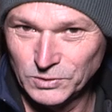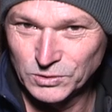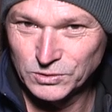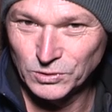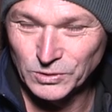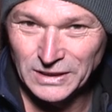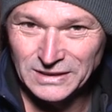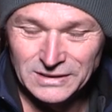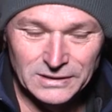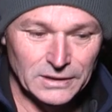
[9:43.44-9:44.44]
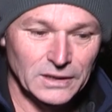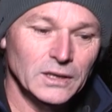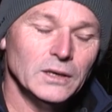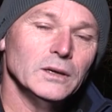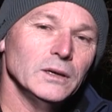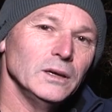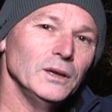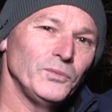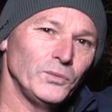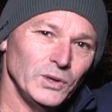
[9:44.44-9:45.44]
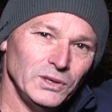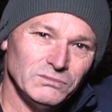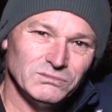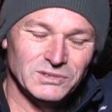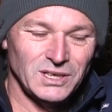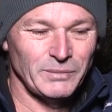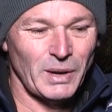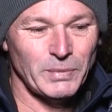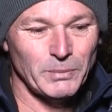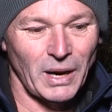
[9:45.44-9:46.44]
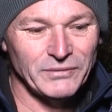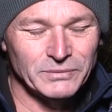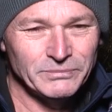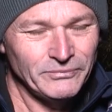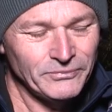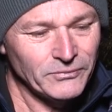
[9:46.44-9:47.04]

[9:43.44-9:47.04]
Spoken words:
look taller. If we come up above them,